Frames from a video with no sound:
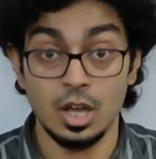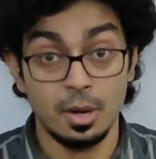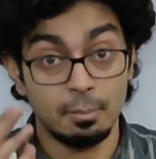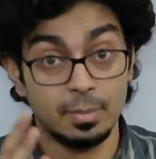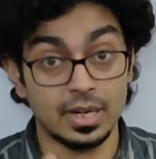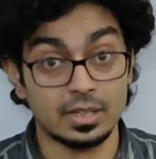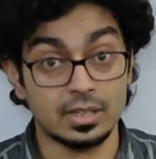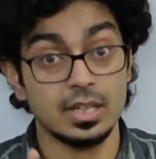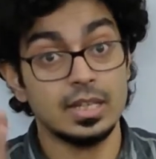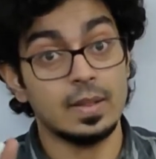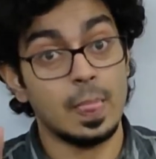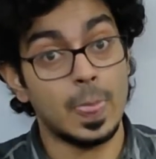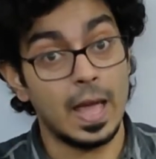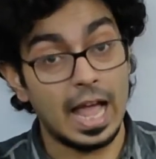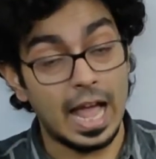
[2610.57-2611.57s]

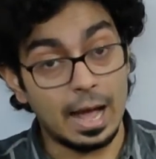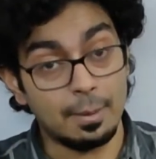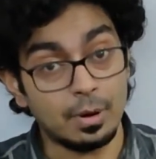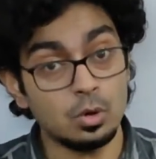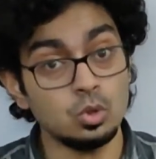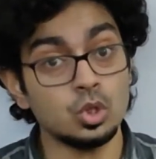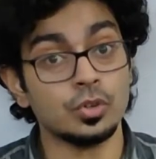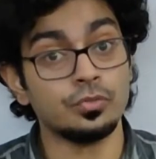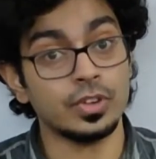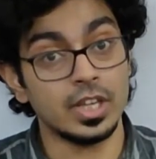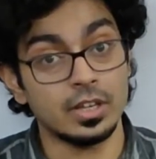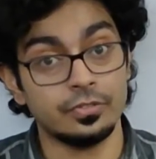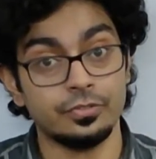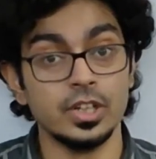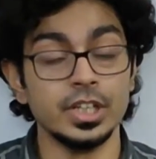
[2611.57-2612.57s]
But the amount of
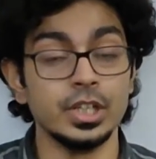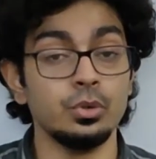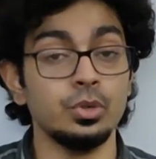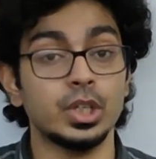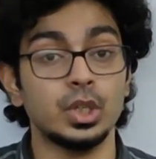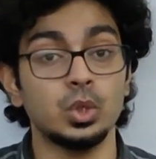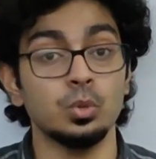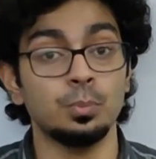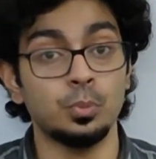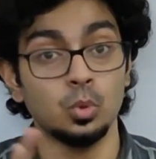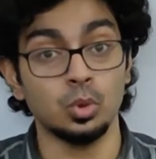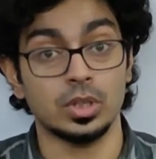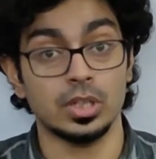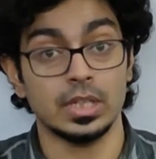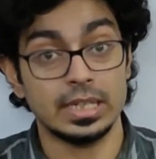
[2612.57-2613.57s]
effort you need to
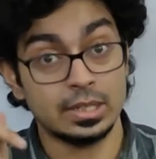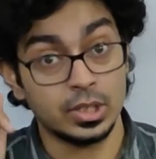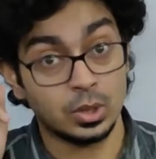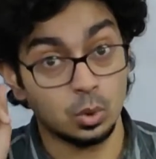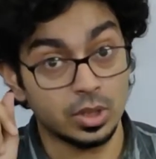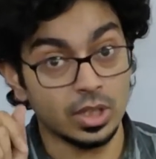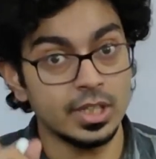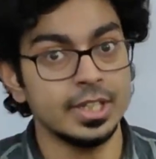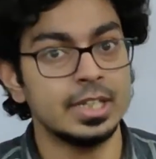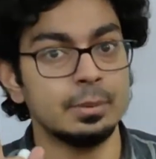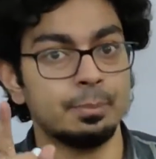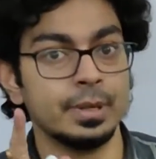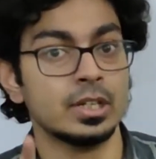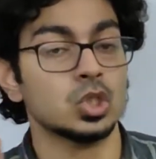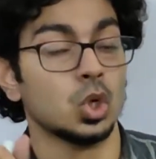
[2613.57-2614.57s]
put totally
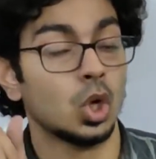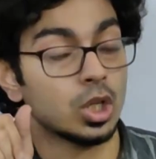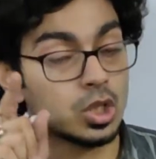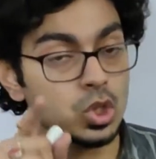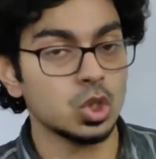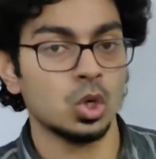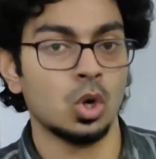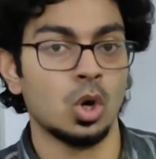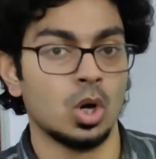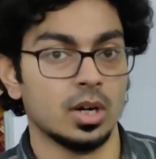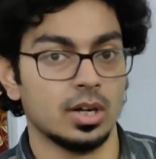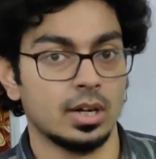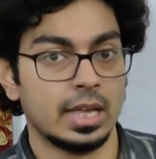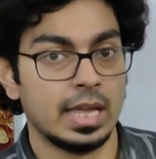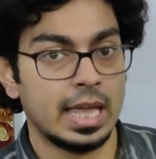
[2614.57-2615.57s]
depends also
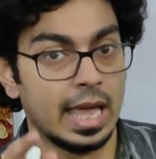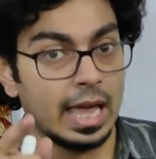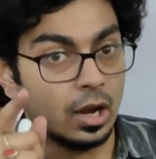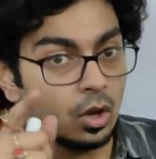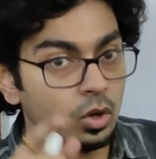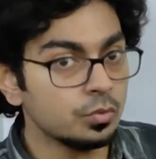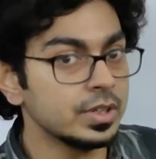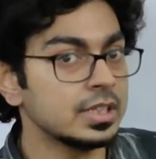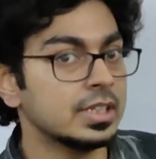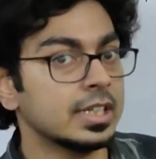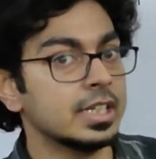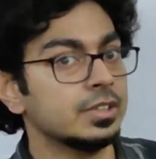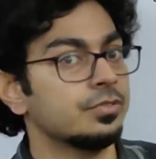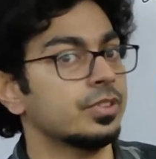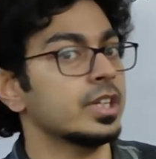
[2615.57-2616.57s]
on, along with the
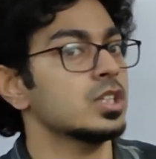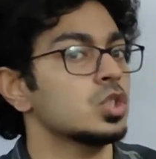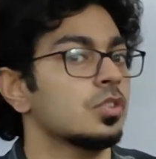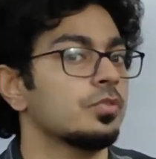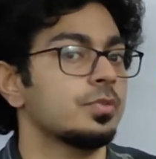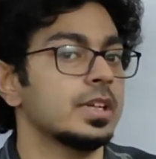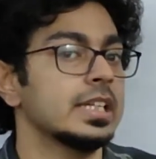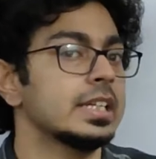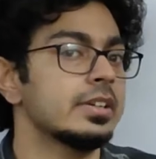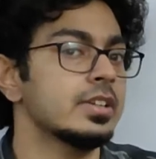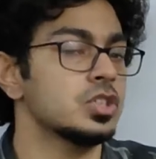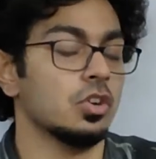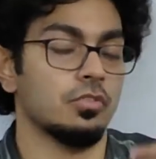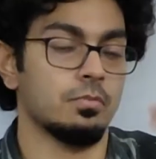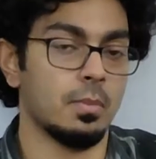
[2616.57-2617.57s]
difference of increase
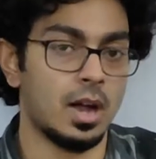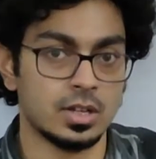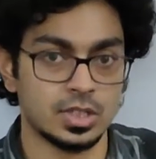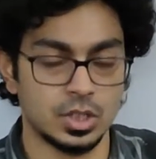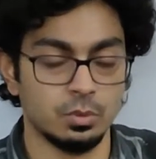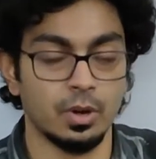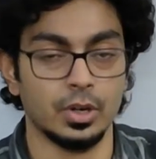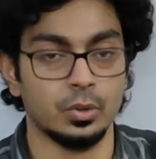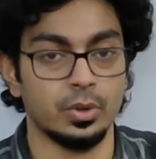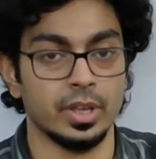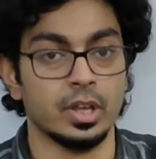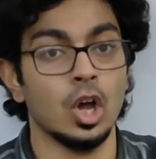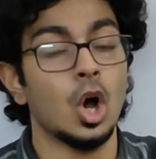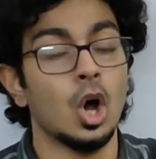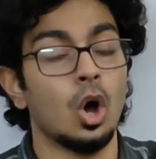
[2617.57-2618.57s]
of marks you are
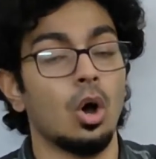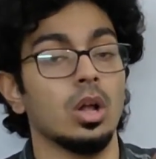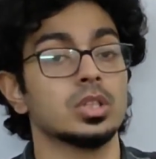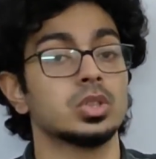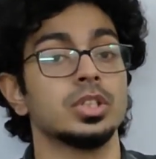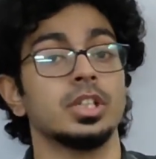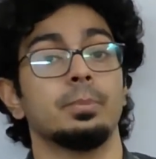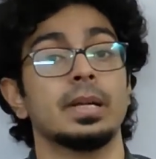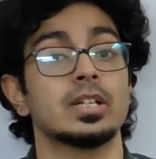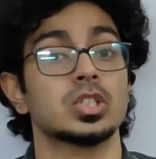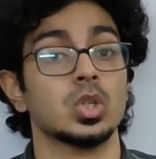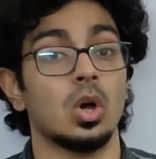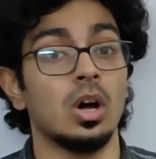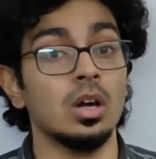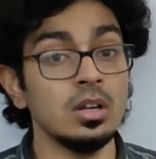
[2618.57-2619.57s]
doing, also depends
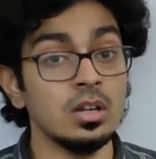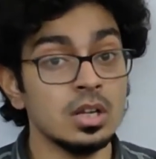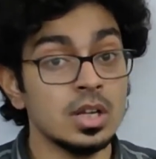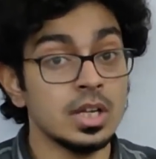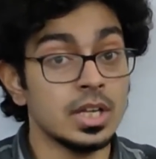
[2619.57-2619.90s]
on